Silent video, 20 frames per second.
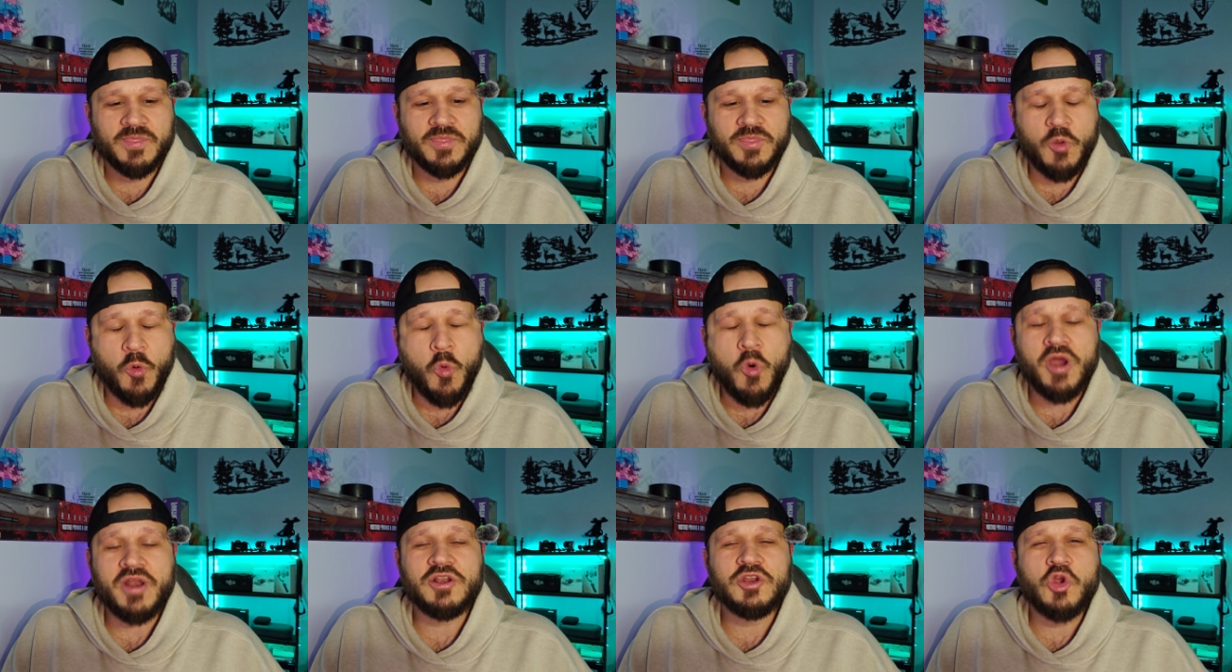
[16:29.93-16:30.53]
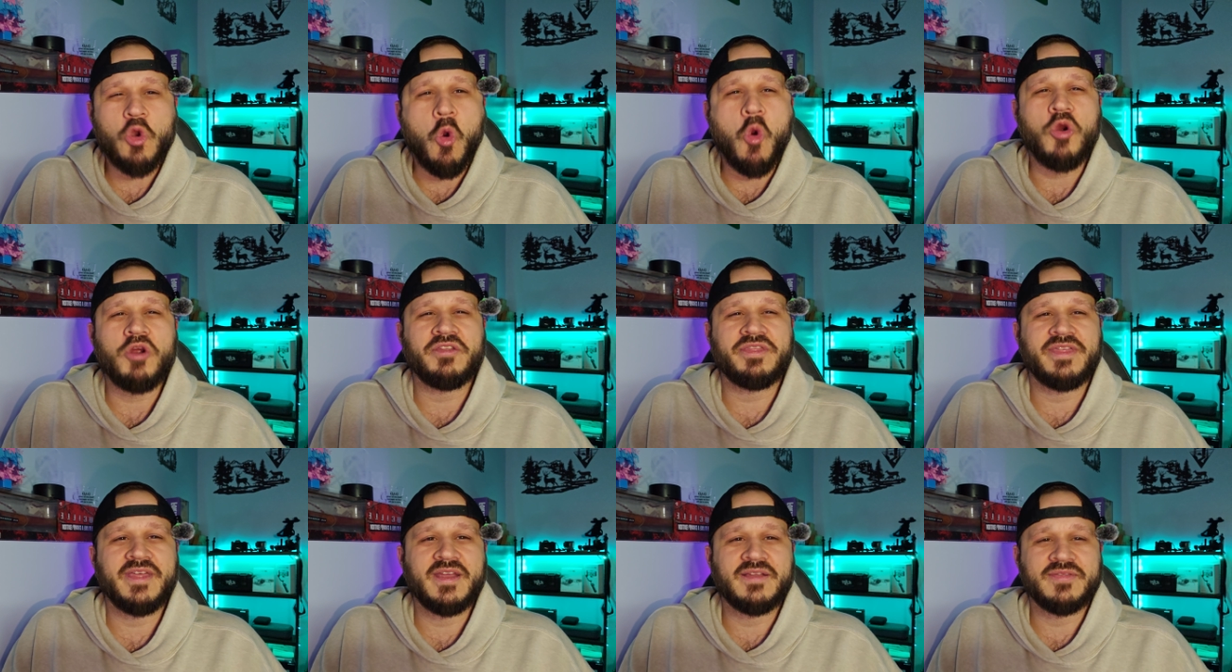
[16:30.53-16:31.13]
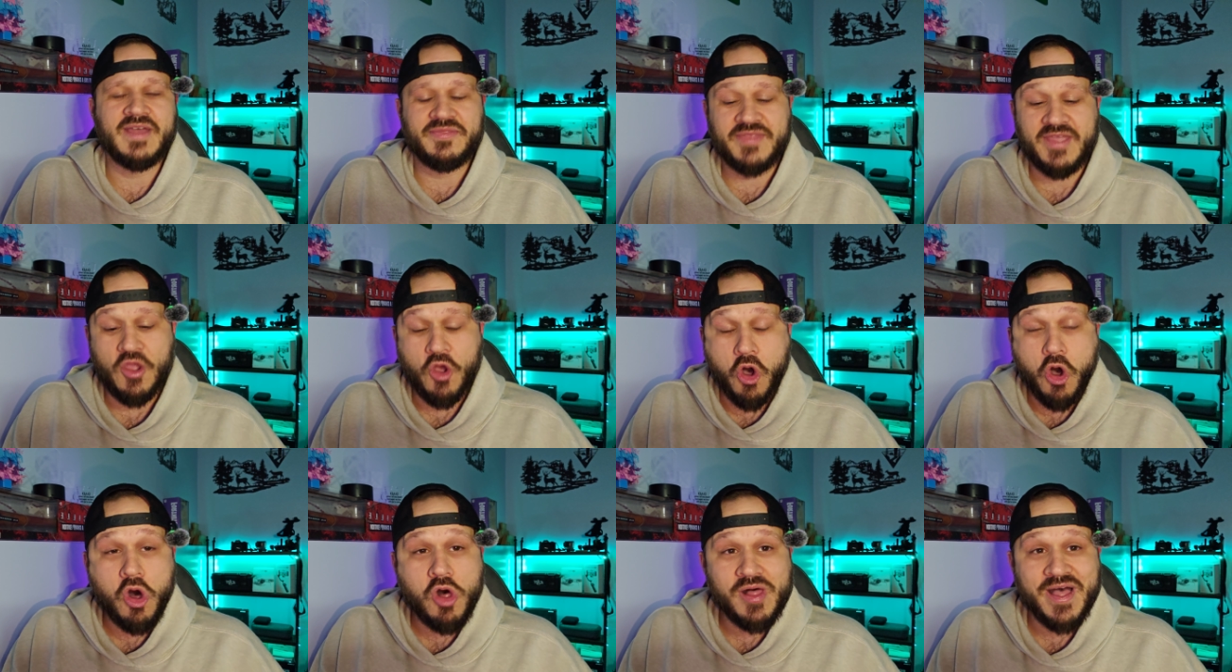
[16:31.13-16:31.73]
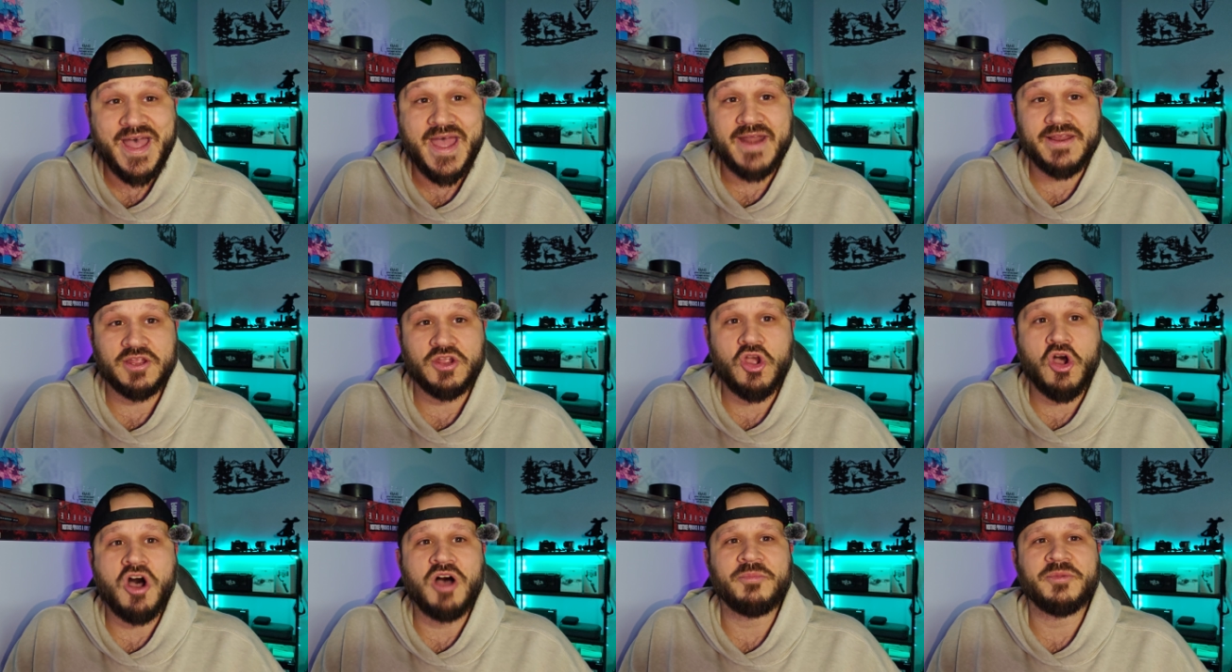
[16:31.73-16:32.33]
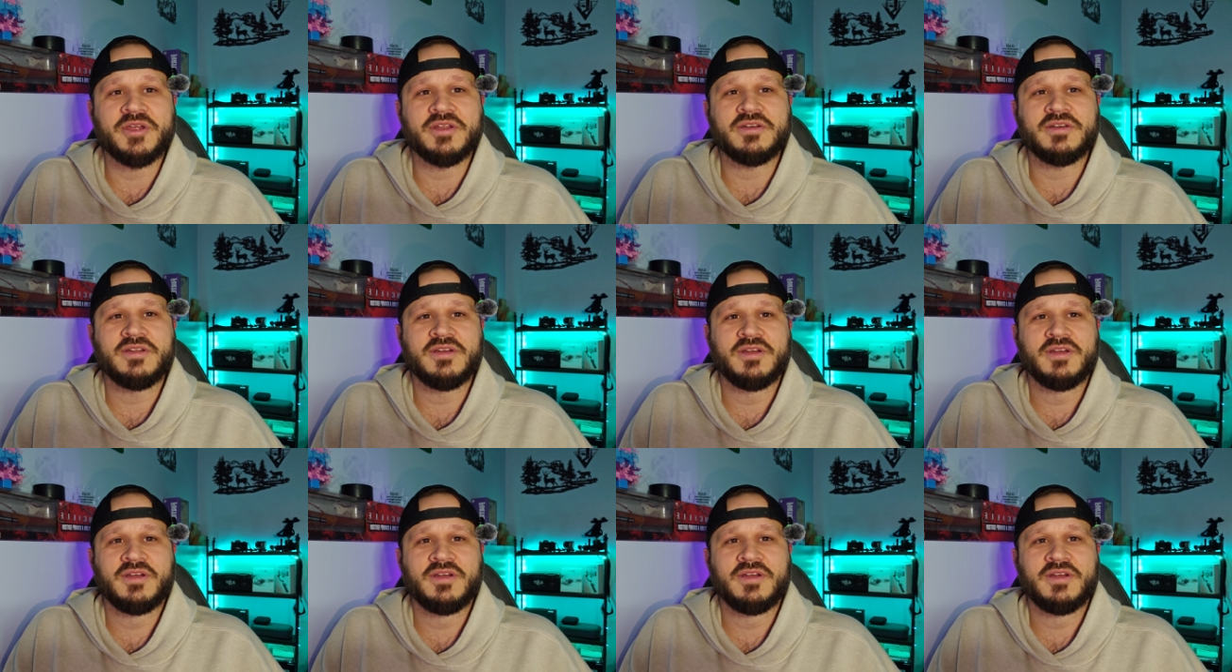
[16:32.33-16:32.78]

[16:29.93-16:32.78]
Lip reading: The one core thing that they all had in common,